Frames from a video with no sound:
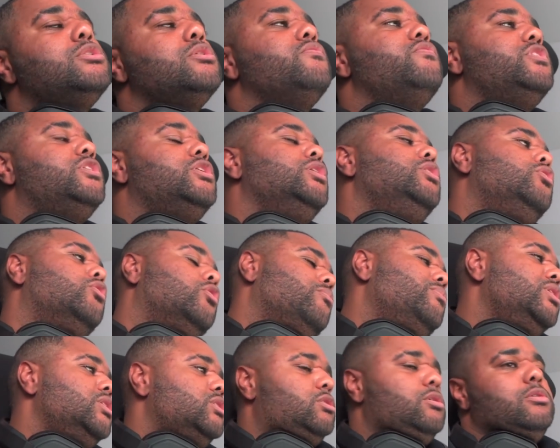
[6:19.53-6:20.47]
obviously not
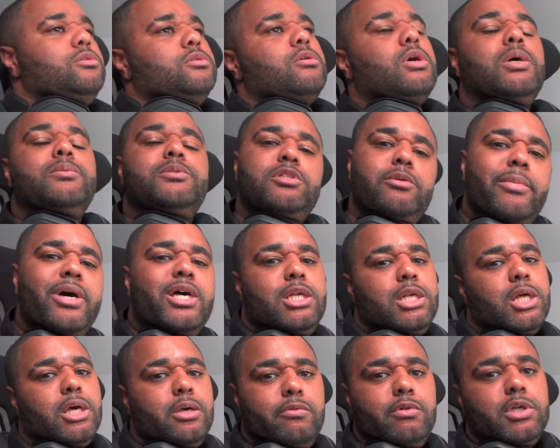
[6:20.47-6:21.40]
been subscribed to man
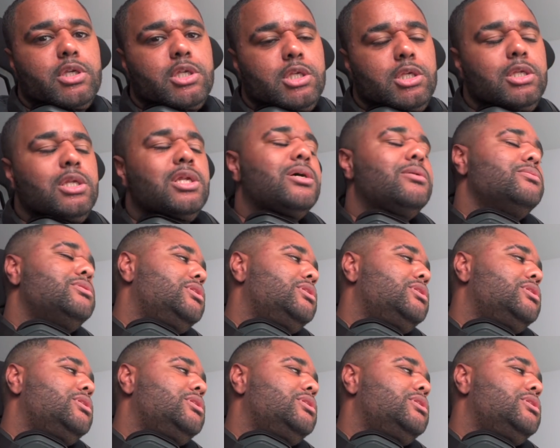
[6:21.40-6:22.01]
like Ricky, you know what I'm